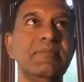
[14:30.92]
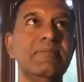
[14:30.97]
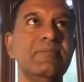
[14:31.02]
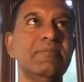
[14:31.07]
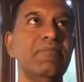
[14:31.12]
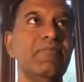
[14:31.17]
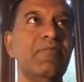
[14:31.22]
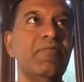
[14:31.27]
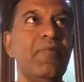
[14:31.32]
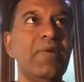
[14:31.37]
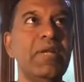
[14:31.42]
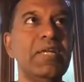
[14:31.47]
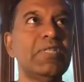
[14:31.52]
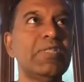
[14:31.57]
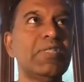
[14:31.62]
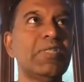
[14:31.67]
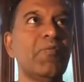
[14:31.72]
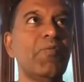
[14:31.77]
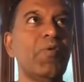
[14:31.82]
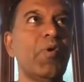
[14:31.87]

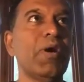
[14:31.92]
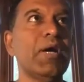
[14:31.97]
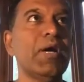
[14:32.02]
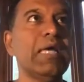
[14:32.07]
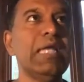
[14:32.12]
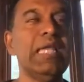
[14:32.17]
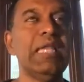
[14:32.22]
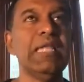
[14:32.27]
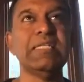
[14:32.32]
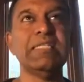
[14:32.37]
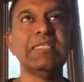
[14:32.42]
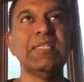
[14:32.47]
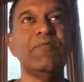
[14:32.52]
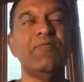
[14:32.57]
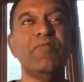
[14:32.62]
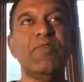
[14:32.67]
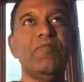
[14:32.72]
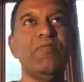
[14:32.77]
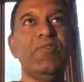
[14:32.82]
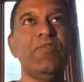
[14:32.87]
finish the work in less than
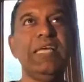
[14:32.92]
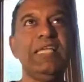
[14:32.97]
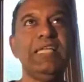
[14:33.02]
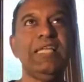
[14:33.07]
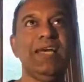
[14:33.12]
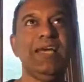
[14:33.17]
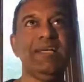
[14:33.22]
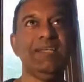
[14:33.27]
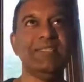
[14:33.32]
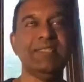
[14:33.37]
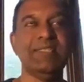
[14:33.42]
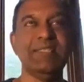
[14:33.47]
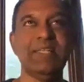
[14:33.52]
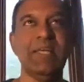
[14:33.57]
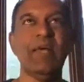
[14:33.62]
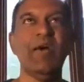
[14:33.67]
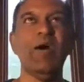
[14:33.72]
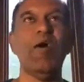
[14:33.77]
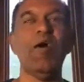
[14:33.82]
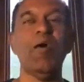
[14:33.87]
15 days,
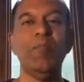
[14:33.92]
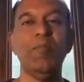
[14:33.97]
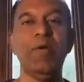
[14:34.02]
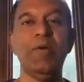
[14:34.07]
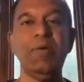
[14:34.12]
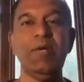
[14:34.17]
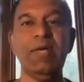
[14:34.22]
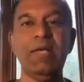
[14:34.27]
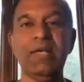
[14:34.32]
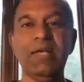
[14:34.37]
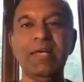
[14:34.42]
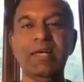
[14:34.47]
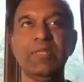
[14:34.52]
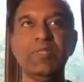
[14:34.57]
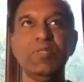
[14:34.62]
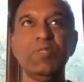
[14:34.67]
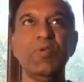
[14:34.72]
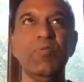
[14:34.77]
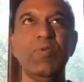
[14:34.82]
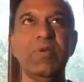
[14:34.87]
or maybe
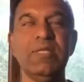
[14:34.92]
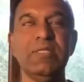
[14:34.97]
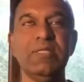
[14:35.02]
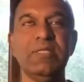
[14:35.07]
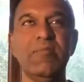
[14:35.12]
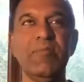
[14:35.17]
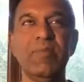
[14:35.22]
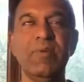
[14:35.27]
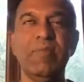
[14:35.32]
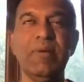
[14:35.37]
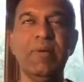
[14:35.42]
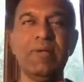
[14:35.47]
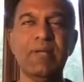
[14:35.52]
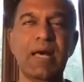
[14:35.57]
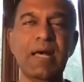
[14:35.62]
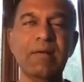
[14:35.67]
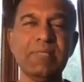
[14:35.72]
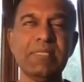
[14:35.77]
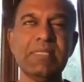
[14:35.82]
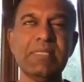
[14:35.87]
2 weeks. But
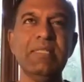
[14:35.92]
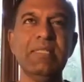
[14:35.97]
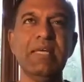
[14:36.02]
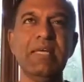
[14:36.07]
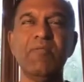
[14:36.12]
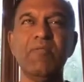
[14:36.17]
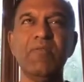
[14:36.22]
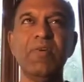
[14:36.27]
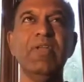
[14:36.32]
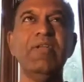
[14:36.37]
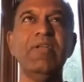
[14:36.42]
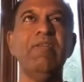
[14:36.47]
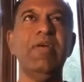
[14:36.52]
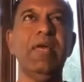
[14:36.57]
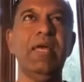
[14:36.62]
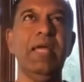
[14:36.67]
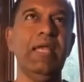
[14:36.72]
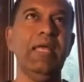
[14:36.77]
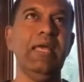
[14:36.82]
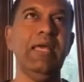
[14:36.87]
I've seen that very
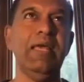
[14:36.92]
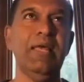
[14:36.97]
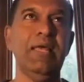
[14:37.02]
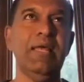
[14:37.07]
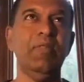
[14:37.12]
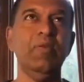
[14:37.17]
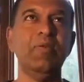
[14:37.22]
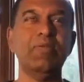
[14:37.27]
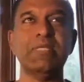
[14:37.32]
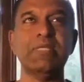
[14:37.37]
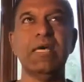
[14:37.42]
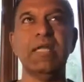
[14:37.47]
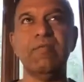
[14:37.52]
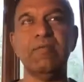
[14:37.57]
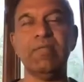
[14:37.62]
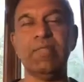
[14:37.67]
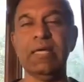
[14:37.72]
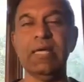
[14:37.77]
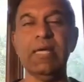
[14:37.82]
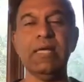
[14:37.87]
rarely in those kind of
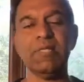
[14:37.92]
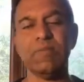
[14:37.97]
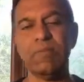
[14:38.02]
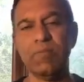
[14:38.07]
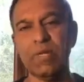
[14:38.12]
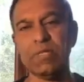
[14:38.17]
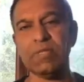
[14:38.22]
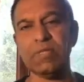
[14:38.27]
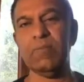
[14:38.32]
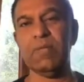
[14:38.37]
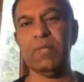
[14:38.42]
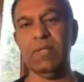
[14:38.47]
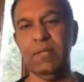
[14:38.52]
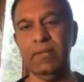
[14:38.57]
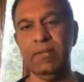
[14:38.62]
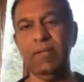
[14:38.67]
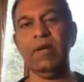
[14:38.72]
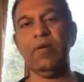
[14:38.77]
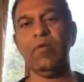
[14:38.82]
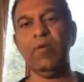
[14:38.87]
a thing. It's possible.
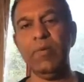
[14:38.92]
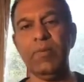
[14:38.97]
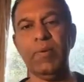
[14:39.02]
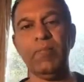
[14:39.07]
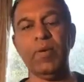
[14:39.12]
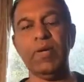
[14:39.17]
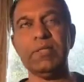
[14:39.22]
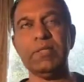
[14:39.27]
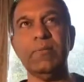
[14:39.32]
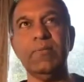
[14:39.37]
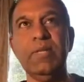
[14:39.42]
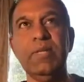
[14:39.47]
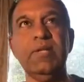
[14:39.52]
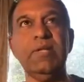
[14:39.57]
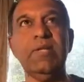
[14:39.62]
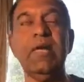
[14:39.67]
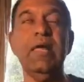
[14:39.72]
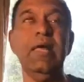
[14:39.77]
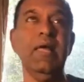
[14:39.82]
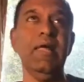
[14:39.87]
There could be
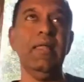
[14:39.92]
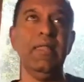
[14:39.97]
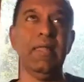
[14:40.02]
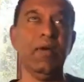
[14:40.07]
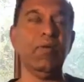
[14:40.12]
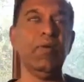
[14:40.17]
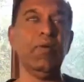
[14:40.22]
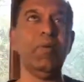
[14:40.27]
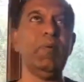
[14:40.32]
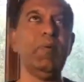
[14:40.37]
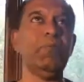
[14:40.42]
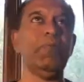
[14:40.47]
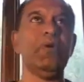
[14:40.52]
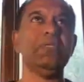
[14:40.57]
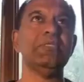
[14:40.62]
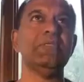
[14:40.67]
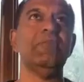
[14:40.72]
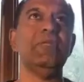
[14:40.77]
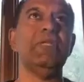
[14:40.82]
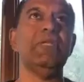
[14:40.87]
possibility. There could be
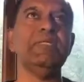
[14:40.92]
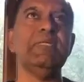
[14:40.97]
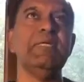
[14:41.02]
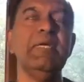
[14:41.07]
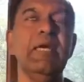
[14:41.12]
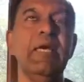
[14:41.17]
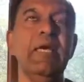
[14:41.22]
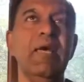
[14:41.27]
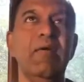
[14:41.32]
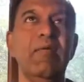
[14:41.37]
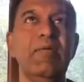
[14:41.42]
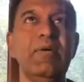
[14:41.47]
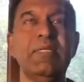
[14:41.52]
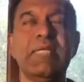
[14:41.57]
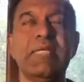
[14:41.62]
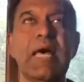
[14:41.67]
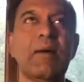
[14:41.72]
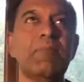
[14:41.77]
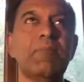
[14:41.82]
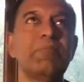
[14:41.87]
possibility, but
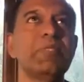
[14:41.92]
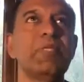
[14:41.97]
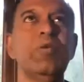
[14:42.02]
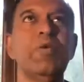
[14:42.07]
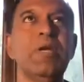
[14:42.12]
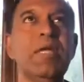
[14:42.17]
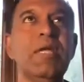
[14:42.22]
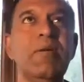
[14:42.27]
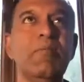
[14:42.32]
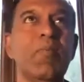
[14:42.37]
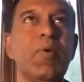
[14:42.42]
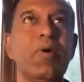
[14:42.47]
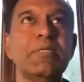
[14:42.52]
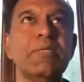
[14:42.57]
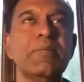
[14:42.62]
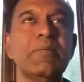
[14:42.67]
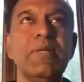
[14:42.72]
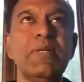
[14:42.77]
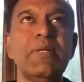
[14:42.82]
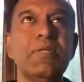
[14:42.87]
it's absolutely
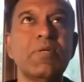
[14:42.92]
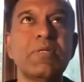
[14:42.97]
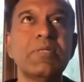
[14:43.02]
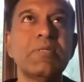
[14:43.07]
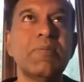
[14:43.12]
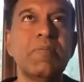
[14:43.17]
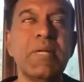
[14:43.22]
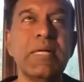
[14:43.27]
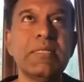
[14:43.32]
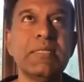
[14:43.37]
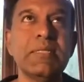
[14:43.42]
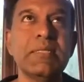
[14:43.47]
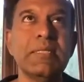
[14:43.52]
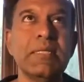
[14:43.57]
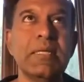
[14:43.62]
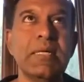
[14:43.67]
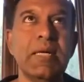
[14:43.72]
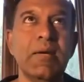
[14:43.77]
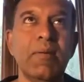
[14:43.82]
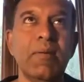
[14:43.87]
impossible to split,
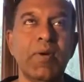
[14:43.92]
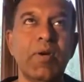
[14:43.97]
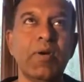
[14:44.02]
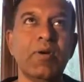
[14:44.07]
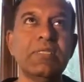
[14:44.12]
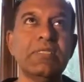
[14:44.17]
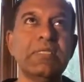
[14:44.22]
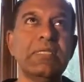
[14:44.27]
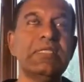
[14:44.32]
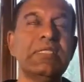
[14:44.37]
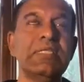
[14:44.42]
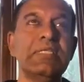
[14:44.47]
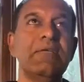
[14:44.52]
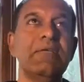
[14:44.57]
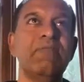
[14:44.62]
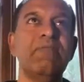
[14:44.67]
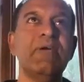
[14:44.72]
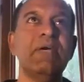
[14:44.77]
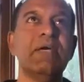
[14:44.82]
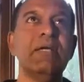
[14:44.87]
because such a
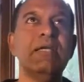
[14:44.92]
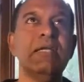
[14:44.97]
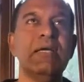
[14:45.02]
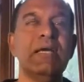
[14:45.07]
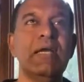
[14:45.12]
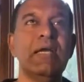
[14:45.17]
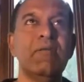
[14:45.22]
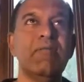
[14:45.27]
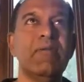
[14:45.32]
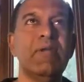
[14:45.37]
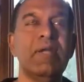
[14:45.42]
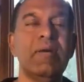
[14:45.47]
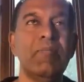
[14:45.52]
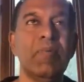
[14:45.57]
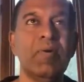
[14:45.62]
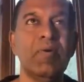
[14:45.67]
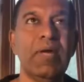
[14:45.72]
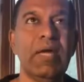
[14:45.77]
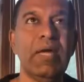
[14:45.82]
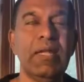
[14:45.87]
difficult kind of an
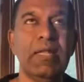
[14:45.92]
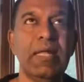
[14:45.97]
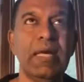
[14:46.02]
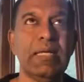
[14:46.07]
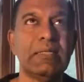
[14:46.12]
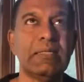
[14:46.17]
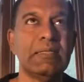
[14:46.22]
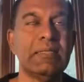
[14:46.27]
upgrade that